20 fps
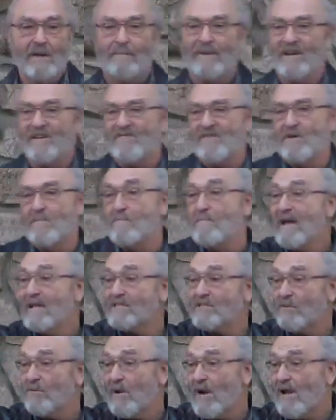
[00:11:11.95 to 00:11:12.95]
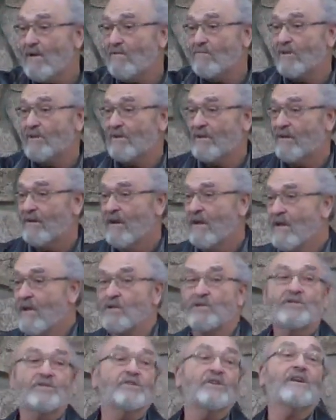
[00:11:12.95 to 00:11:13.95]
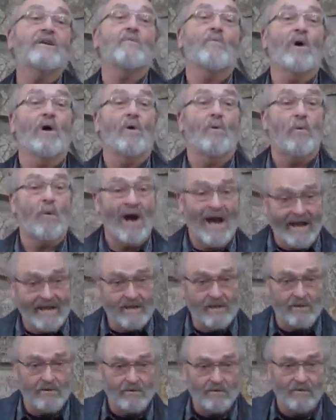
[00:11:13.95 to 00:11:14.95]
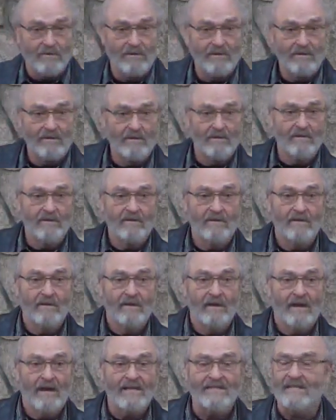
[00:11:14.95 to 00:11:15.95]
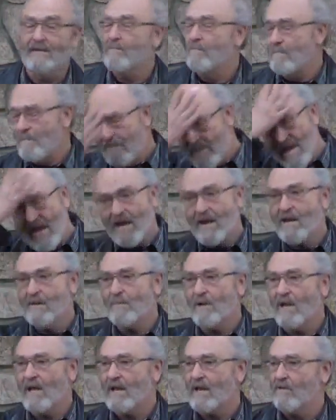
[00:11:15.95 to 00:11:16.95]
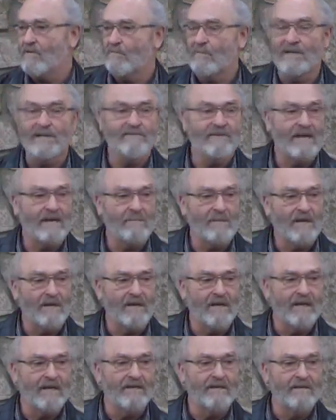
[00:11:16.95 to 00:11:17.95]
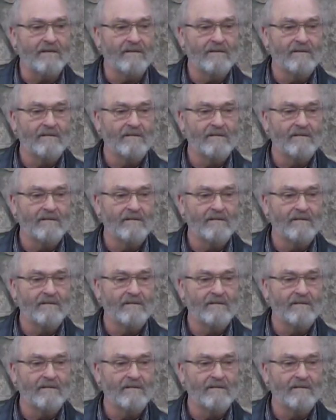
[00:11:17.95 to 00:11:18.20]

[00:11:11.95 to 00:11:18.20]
But if you mess around with her, she will whack you. I said, man, I'm glad I don't believe that about God.